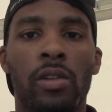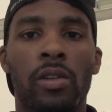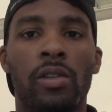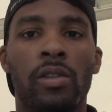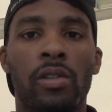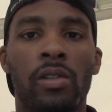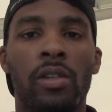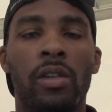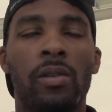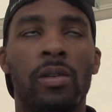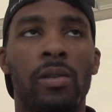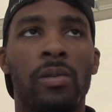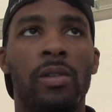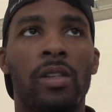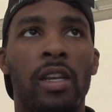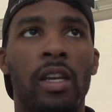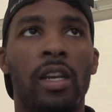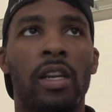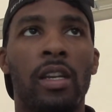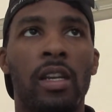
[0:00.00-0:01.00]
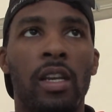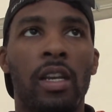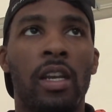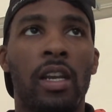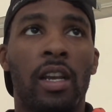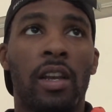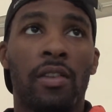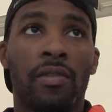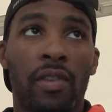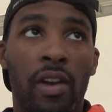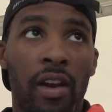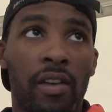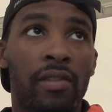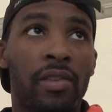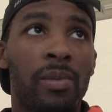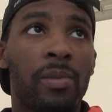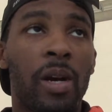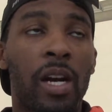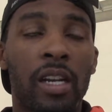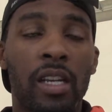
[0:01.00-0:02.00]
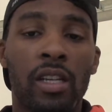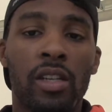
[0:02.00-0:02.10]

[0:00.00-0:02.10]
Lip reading: You see what I'm saying? If everybody